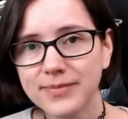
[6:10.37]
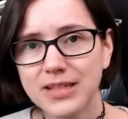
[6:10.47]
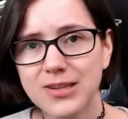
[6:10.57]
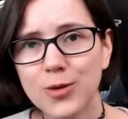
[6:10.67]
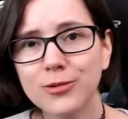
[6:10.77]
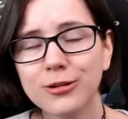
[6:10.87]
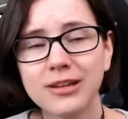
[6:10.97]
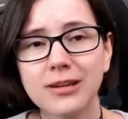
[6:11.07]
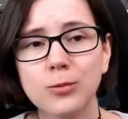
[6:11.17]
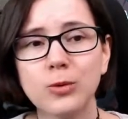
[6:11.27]
So
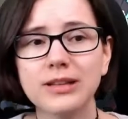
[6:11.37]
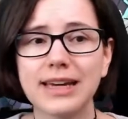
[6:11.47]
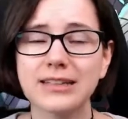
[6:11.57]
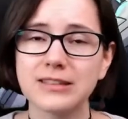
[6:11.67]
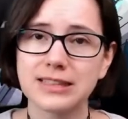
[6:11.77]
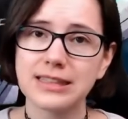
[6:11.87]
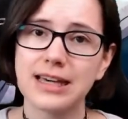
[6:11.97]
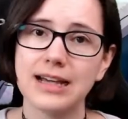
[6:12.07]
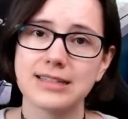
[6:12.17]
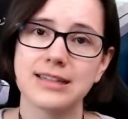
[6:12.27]
hopefully we'll get to see
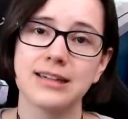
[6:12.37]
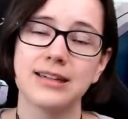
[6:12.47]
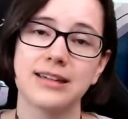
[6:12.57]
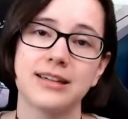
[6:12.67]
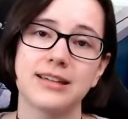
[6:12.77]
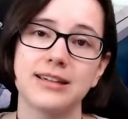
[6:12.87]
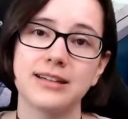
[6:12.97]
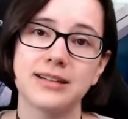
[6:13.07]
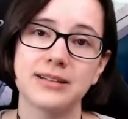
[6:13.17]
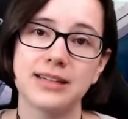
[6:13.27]
that
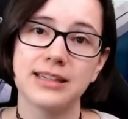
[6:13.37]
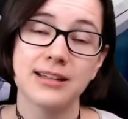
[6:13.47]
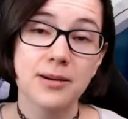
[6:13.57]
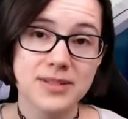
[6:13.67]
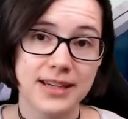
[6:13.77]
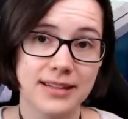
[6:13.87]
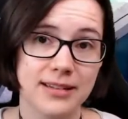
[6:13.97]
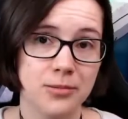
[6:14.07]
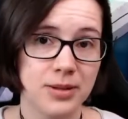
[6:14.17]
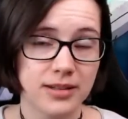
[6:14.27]
in an update.
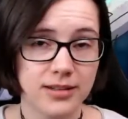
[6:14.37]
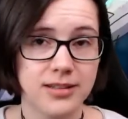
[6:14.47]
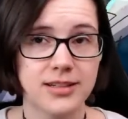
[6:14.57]
That would be good.